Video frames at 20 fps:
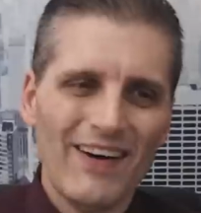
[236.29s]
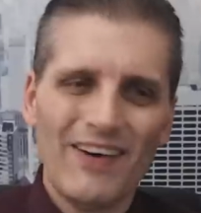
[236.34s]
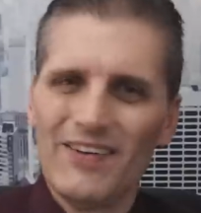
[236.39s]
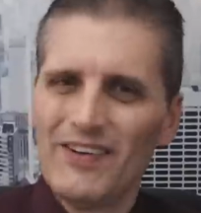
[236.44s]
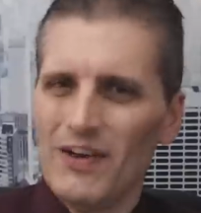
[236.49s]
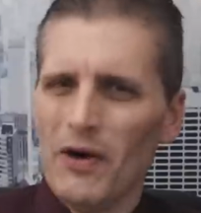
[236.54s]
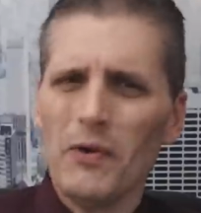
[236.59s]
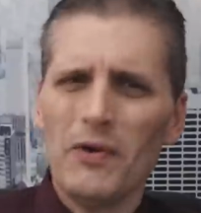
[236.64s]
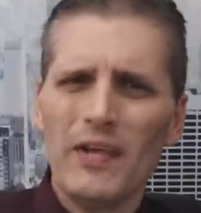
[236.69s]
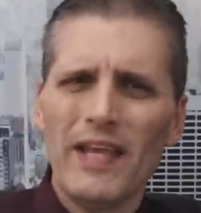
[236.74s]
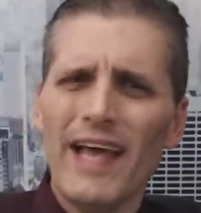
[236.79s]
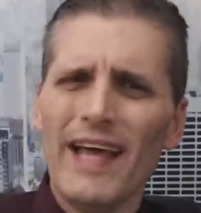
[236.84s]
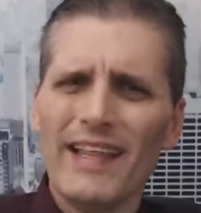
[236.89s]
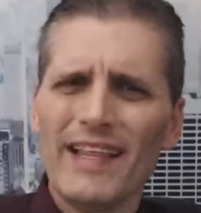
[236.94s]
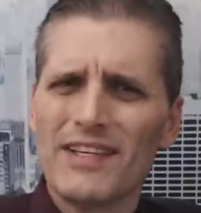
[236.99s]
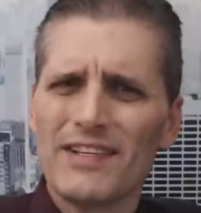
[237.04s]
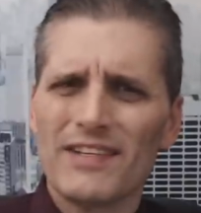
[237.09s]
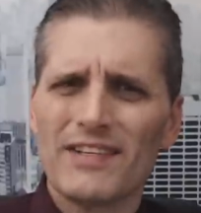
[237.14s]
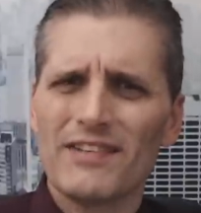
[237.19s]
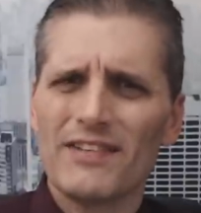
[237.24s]
Oh yeah,
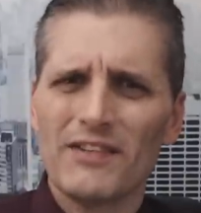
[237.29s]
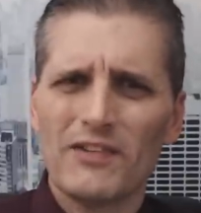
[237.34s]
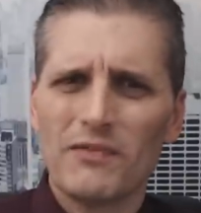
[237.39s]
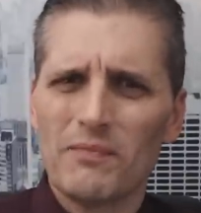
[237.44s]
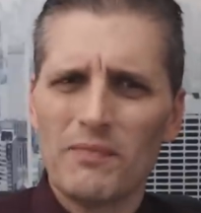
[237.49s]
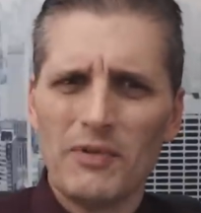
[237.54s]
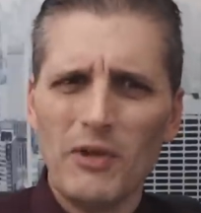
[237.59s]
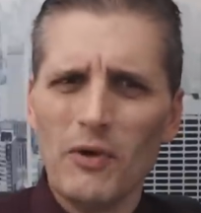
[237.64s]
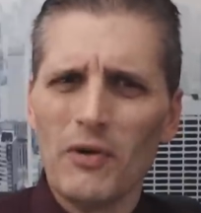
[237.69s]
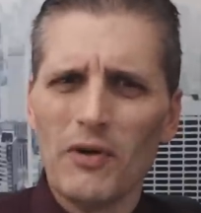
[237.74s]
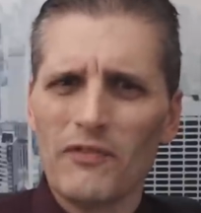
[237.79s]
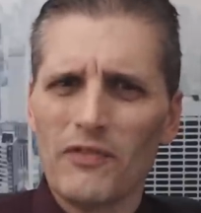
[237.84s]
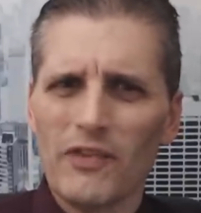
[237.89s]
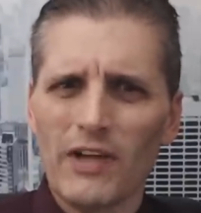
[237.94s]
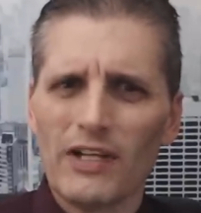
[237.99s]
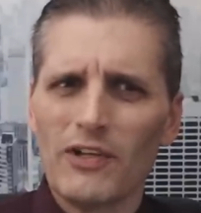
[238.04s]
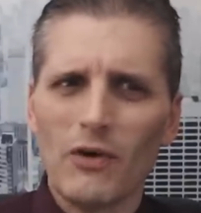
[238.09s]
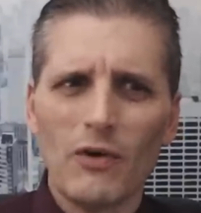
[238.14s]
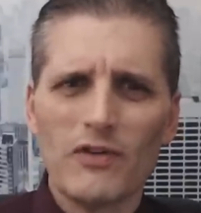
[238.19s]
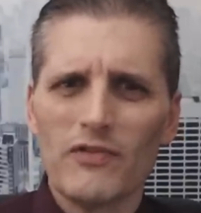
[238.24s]
that's it's beautiful. I
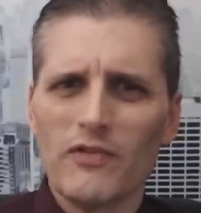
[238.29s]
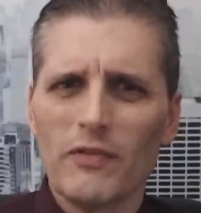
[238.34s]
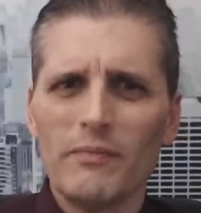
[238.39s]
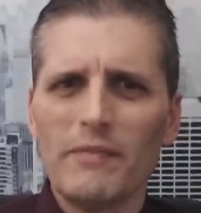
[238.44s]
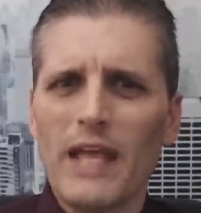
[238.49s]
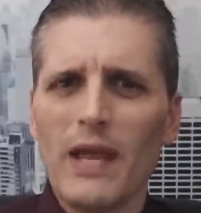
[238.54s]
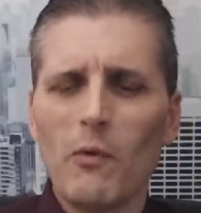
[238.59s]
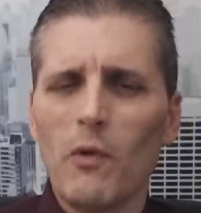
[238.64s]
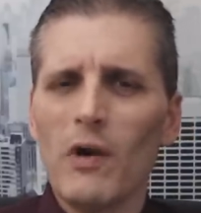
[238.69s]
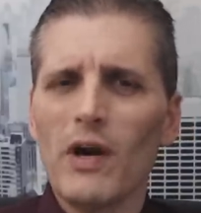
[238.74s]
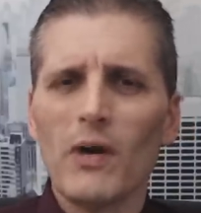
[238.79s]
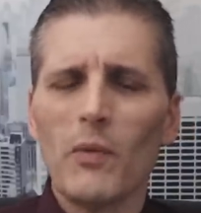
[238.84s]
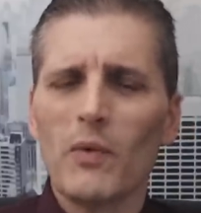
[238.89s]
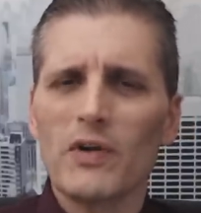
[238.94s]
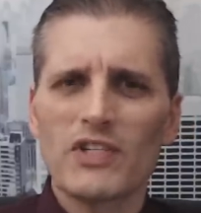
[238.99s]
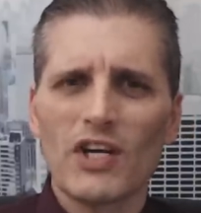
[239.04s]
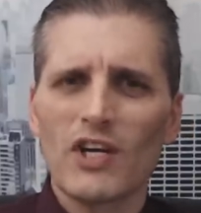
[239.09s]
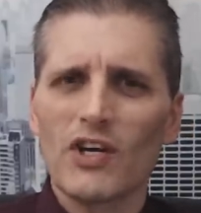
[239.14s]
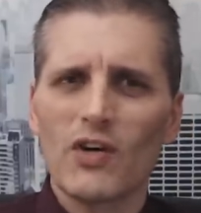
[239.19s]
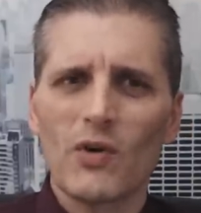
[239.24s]
told you from day one it wasn't
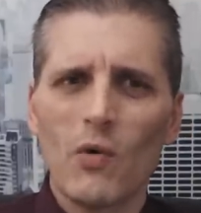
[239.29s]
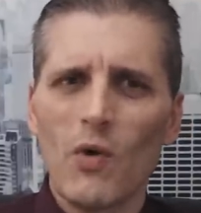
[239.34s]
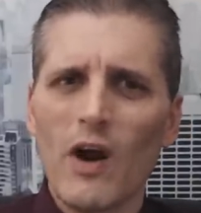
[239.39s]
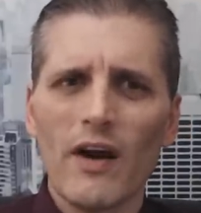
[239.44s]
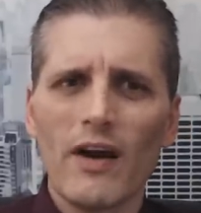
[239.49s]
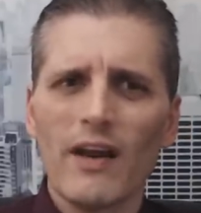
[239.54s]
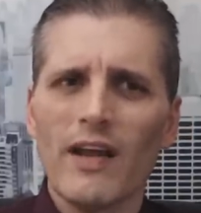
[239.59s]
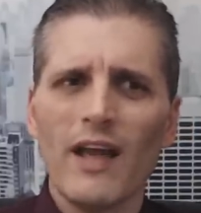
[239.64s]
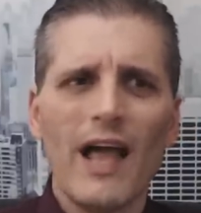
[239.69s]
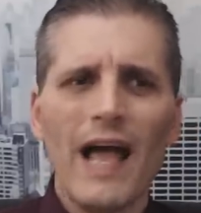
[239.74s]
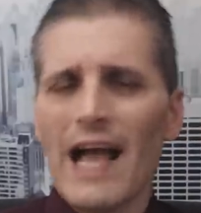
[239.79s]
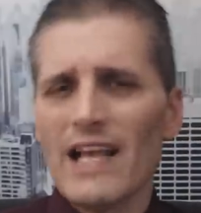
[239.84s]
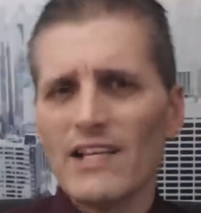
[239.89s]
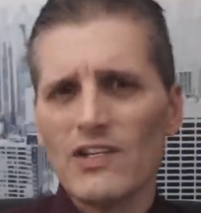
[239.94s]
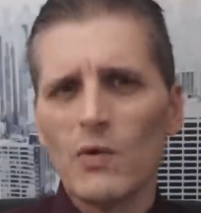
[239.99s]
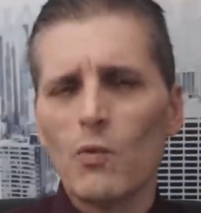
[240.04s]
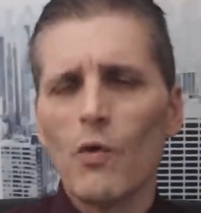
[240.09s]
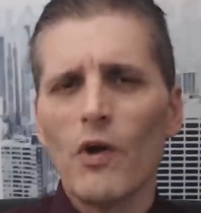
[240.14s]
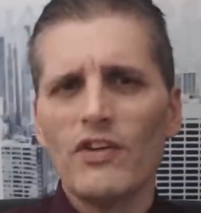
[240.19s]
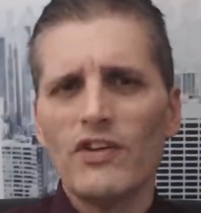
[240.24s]
going to work. Hasn't
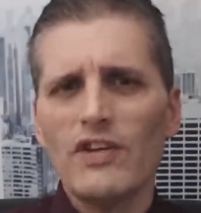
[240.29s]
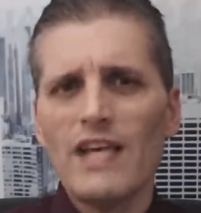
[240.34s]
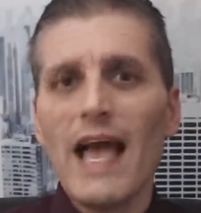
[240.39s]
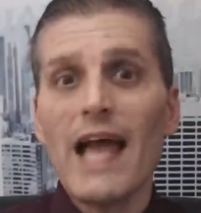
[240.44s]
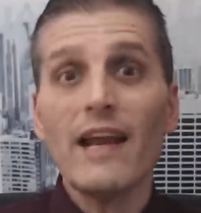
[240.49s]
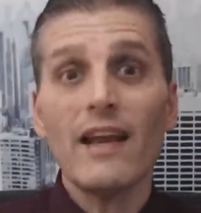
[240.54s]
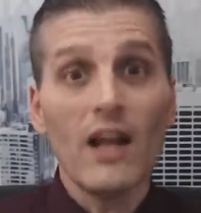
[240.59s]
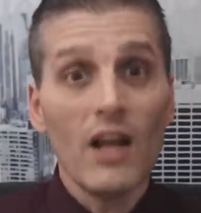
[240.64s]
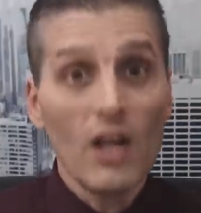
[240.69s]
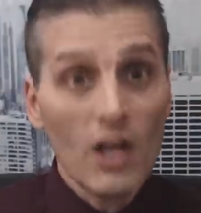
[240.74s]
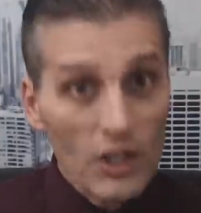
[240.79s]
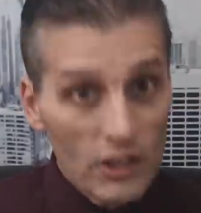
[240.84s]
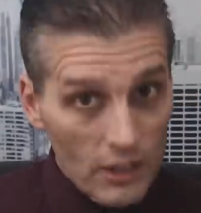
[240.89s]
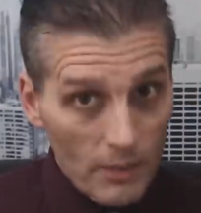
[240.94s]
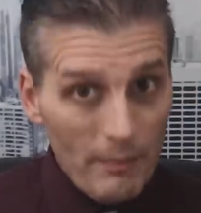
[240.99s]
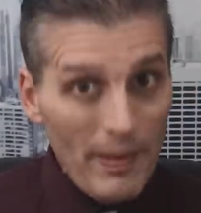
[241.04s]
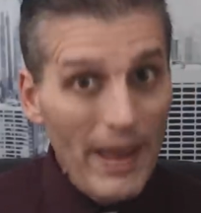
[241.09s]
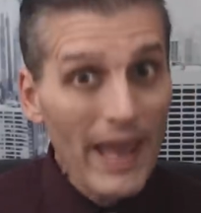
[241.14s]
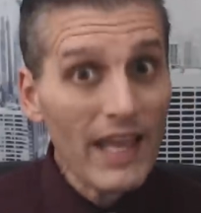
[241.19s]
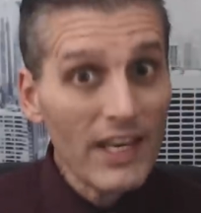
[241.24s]
worked yet. The
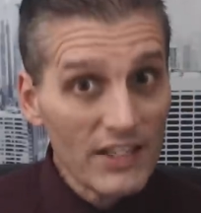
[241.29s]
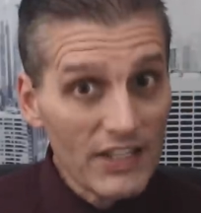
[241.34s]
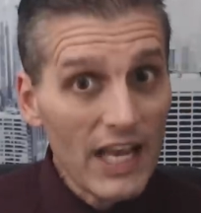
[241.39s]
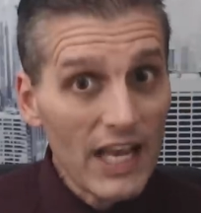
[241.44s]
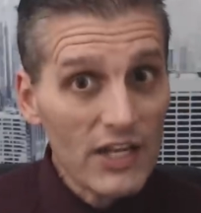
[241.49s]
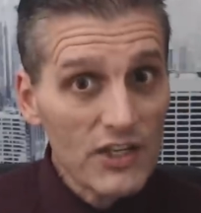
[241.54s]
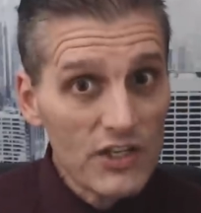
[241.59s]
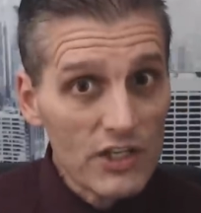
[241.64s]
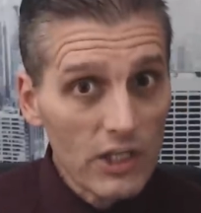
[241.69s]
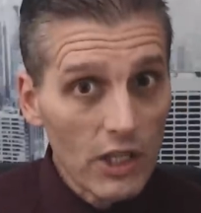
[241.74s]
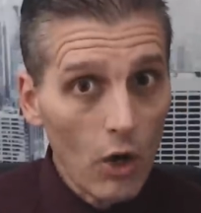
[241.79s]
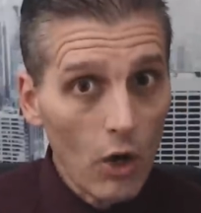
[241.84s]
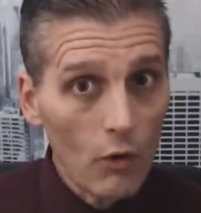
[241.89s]
pace has slowed,